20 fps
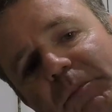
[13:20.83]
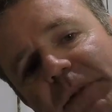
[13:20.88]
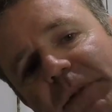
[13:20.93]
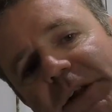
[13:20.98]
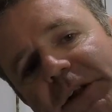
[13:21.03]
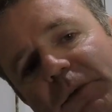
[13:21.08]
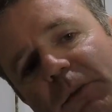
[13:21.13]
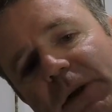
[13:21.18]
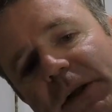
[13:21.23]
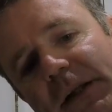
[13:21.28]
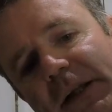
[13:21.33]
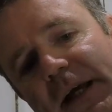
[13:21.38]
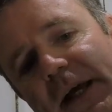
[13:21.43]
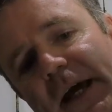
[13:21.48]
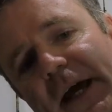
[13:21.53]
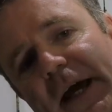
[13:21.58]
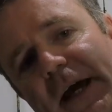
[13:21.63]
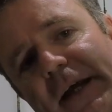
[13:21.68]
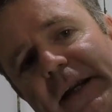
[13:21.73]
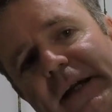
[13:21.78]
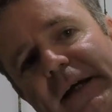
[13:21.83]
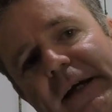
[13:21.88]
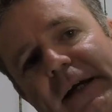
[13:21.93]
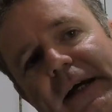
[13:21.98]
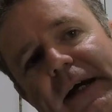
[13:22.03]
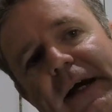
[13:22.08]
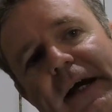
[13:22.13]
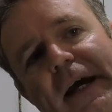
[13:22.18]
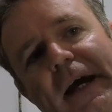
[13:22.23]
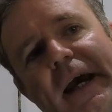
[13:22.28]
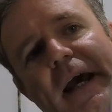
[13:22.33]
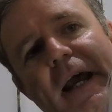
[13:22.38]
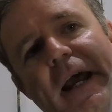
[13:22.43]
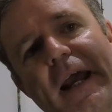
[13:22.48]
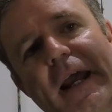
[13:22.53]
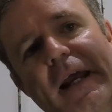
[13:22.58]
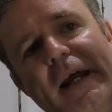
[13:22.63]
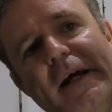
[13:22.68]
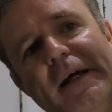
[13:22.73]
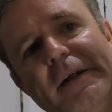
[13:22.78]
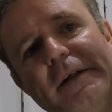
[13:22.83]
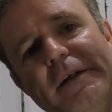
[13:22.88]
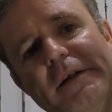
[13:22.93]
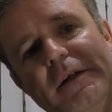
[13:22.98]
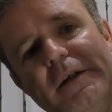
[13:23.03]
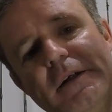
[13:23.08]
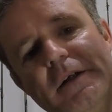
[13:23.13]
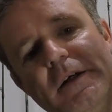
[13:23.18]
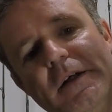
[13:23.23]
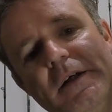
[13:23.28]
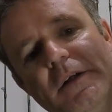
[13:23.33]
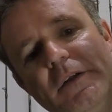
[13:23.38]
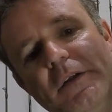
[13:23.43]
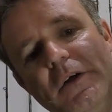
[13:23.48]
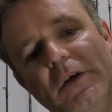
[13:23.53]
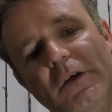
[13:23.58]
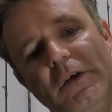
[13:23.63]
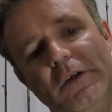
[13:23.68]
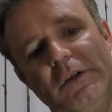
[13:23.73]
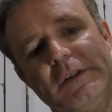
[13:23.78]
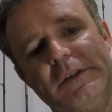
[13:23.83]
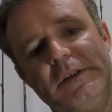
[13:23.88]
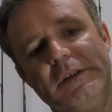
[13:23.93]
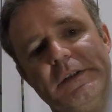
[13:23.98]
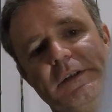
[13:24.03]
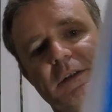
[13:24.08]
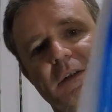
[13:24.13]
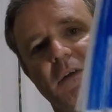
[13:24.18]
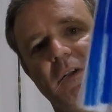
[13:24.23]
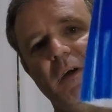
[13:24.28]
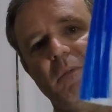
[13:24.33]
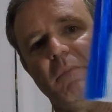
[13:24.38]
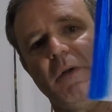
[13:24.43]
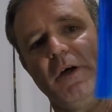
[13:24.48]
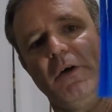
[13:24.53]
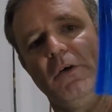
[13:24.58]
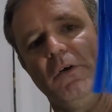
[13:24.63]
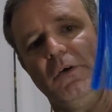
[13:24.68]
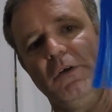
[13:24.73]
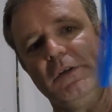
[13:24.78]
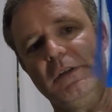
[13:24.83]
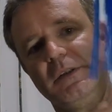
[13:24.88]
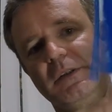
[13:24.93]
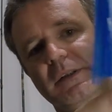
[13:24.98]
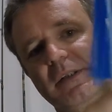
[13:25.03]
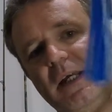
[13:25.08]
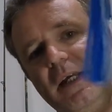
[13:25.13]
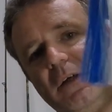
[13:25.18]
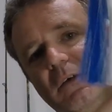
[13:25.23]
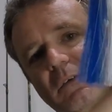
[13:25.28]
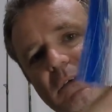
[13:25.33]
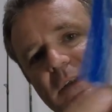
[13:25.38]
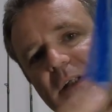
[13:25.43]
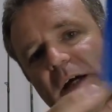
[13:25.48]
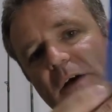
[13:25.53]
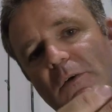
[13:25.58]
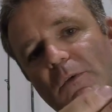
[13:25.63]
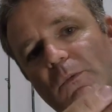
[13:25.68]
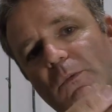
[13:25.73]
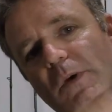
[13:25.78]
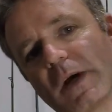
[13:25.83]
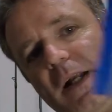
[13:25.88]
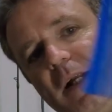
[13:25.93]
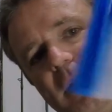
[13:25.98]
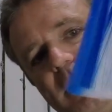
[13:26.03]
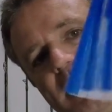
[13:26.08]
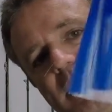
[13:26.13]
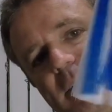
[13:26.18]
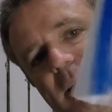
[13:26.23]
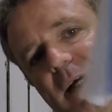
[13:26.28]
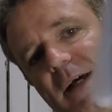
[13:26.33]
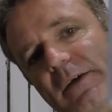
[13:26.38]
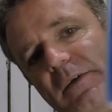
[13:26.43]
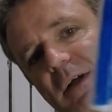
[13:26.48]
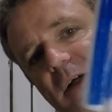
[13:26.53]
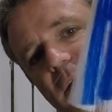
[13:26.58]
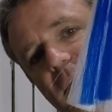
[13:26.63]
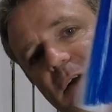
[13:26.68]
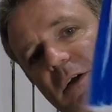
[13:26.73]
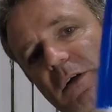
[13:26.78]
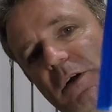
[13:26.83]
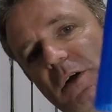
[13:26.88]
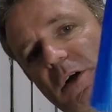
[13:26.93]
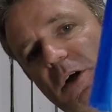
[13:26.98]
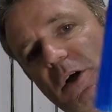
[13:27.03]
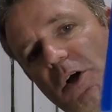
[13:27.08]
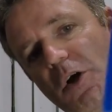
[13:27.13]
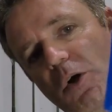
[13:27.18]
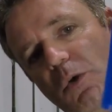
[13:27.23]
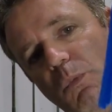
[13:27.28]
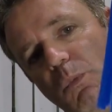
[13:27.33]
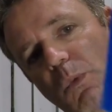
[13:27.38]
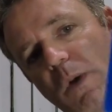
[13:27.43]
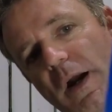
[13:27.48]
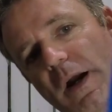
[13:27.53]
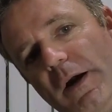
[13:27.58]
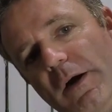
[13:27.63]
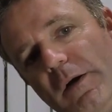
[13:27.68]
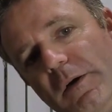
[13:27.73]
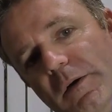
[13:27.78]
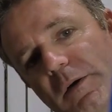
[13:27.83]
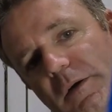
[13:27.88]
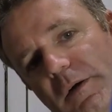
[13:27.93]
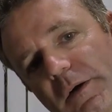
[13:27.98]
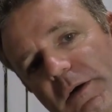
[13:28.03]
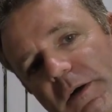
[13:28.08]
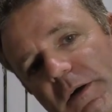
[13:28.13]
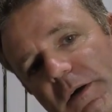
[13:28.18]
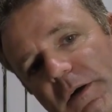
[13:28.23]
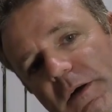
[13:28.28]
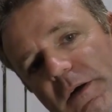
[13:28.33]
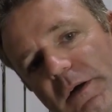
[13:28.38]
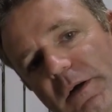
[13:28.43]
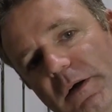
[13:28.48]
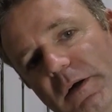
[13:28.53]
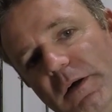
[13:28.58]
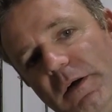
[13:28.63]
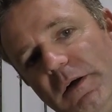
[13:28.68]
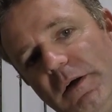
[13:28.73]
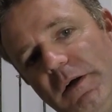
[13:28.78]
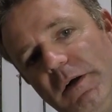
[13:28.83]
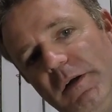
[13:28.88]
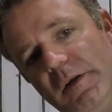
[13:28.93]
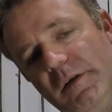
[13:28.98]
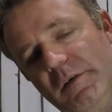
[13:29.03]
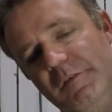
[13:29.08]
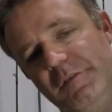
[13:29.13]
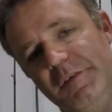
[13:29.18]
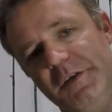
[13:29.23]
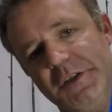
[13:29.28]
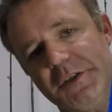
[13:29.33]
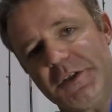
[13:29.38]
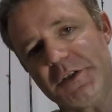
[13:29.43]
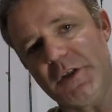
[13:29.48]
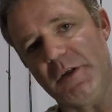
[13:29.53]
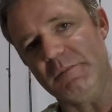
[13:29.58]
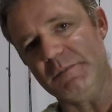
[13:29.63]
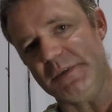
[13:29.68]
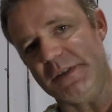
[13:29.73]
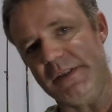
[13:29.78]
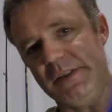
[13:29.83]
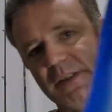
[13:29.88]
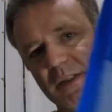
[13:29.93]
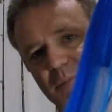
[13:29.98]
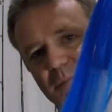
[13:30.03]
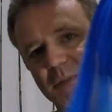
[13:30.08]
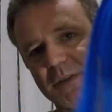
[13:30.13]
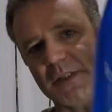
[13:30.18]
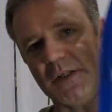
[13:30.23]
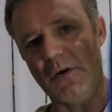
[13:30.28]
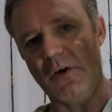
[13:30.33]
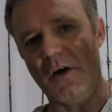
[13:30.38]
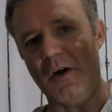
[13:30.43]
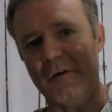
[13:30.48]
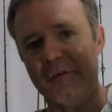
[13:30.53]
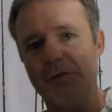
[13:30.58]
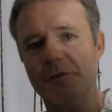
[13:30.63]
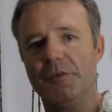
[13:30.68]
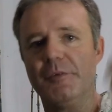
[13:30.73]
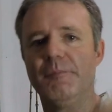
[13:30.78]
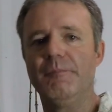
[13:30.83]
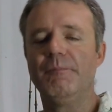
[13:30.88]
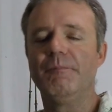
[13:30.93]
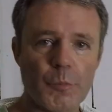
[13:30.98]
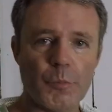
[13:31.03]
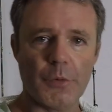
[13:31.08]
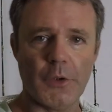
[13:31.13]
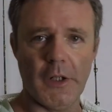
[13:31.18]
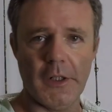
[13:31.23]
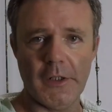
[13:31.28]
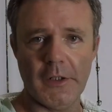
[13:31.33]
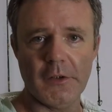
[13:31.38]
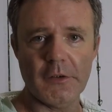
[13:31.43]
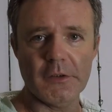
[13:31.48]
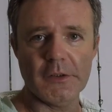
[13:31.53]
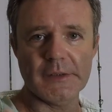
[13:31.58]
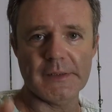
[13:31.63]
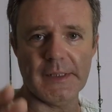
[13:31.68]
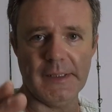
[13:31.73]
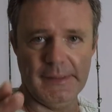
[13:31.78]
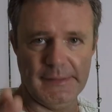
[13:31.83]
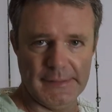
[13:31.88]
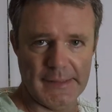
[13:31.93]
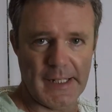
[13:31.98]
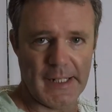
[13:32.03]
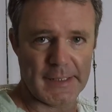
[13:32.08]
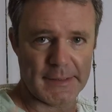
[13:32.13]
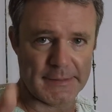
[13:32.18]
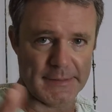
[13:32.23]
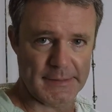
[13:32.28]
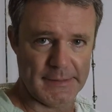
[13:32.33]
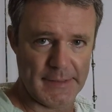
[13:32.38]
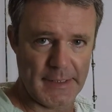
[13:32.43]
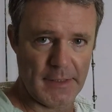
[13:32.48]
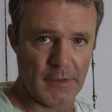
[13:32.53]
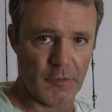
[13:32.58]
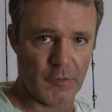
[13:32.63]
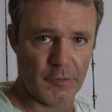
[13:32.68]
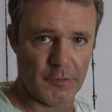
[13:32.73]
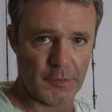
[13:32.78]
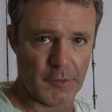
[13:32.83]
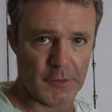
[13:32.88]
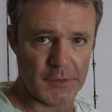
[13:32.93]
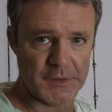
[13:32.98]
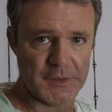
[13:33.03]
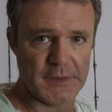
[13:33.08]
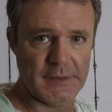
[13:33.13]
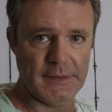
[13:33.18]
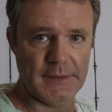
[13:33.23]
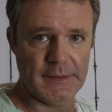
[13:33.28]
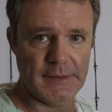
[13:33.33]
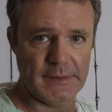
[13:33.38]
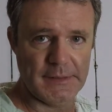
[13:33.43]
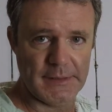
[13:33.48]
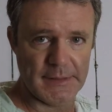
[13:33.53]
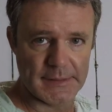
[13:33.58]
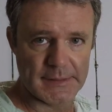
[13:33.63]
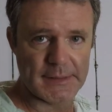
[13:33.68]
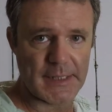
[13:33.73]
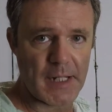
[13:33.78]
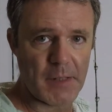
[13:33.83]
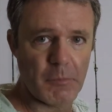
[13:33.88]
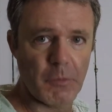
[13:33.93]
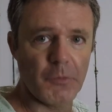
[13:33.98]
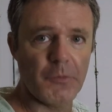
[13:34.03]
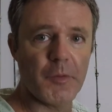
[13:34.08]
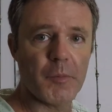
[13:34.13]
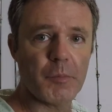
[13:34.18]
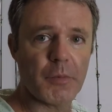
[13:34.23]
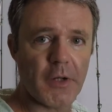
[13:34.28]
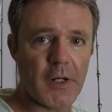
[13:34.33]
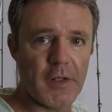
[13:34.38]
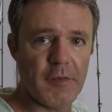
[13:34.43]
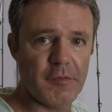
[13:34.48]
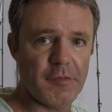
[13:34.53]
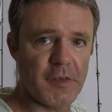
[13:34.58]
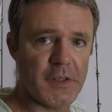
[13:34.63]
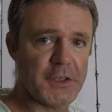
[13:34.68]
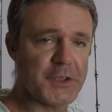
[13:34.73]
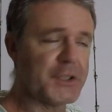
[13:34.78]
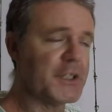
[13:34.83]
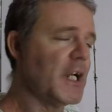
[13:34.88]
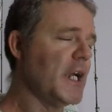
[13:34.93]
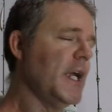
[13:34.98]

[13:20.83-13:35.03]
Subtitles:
between the head and the hooks so that my hook dangles out right at the tail end where fish comes and nips it off. Predators attack the tail first, disable the prey fish,